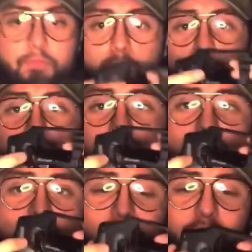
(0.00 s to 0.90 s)
which
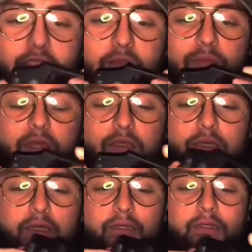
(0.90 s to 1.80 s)
I have right here,
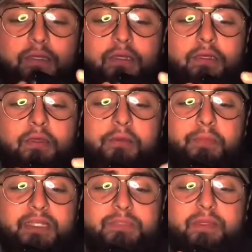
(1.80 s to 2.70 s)

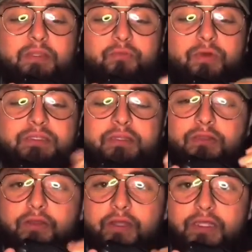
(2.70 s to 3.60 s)
my Smith & Wesson
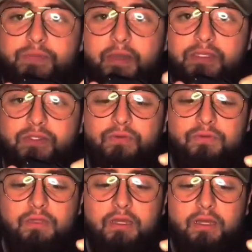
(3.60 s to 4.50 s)
38
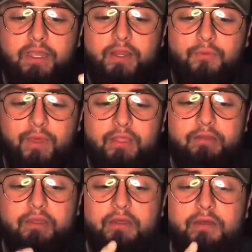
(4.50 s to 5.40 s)
Special airweight.
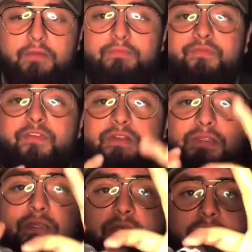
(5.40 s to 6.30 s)

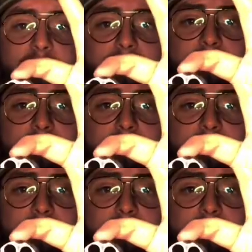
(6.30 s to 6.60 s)
First thing is,